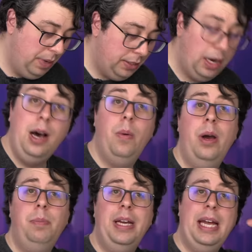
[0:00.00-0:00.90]
but I
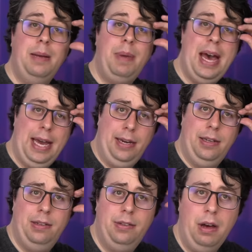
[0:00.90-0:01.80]
won't be getting paid.
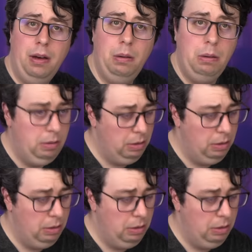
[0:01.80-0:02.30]
So